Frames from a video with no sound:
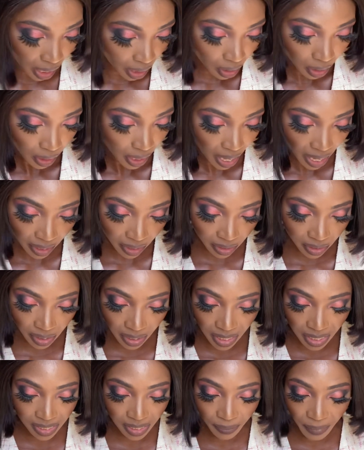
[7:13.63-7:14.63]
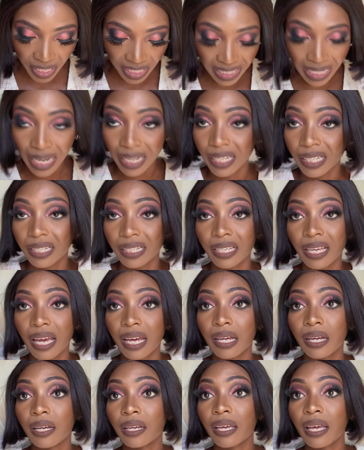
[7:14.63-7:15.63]
like nela sema channel
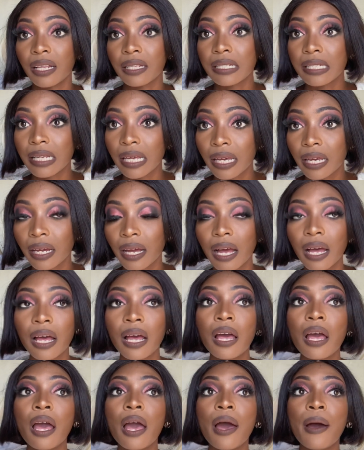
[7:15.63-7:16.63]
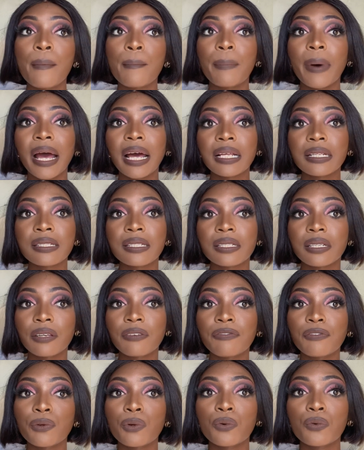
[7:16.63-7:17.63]
ngiyalithenga. But
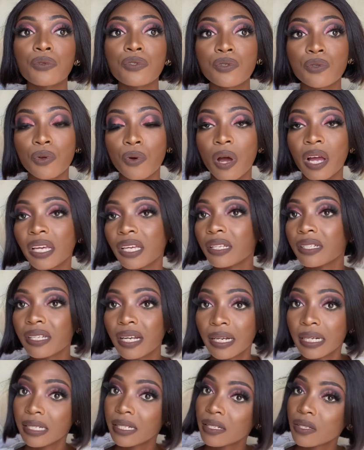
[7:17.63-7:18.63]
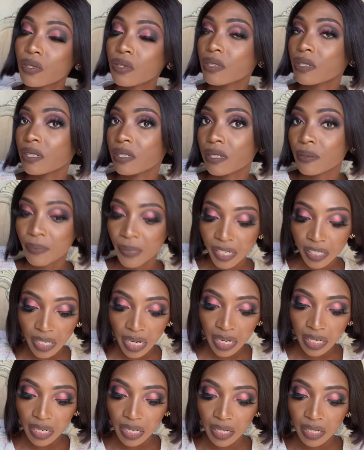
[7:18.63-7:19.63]
if you know angithanda izinto
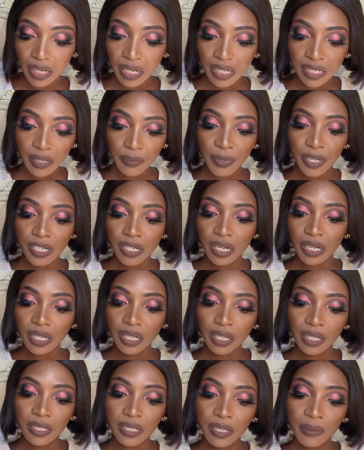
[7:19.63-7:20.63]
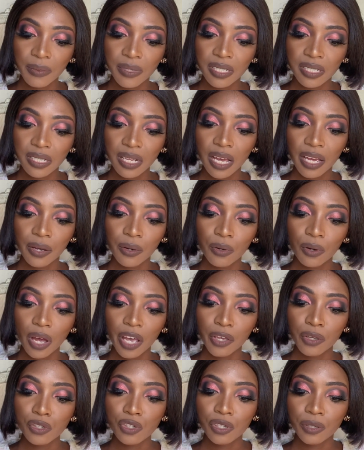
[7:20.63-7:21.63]
sasema-China, nela sema-China elisebenzisayo,
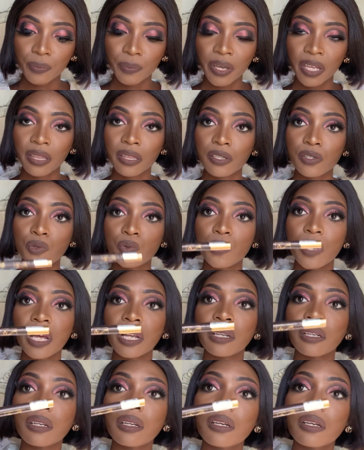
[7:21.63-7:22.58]
I usually pick this one.